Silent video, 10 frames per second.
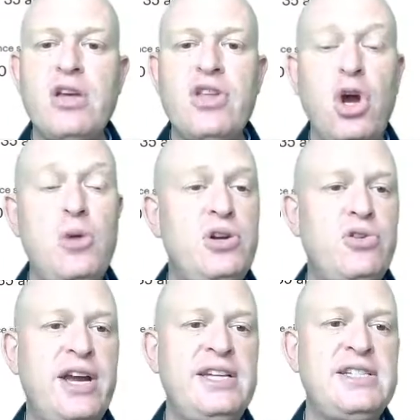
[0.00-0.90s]
The open
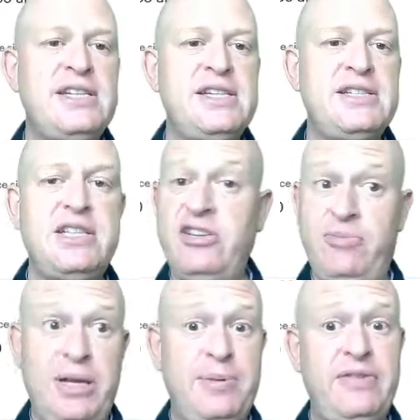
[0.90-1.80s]
rate is if
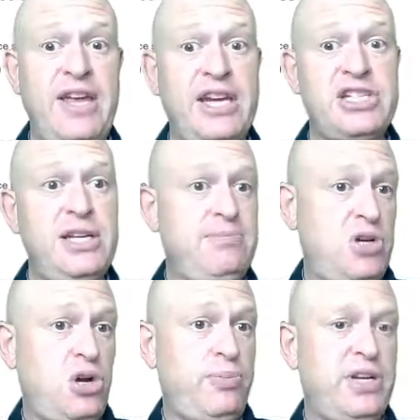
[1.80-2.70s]
people have actually
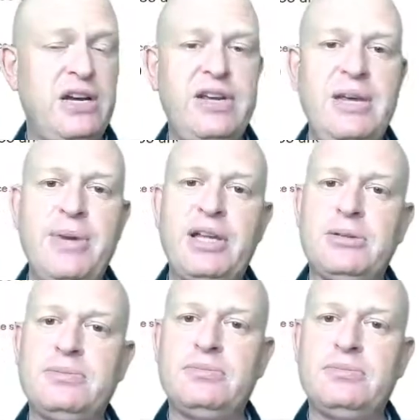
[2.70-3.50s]
opened our email.